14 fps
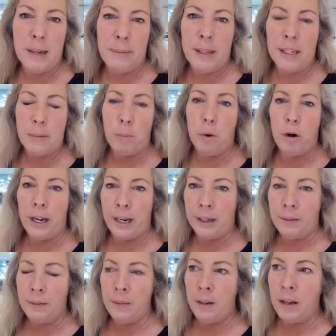this morning,
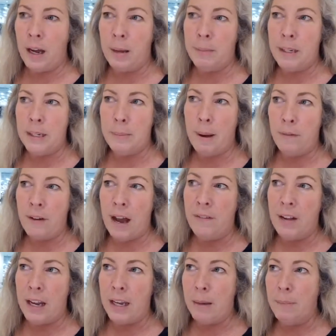since about 5
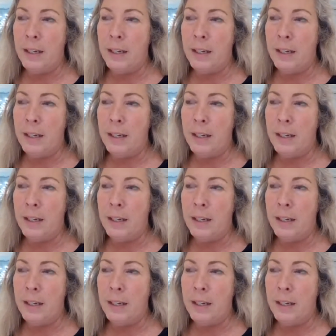a.m.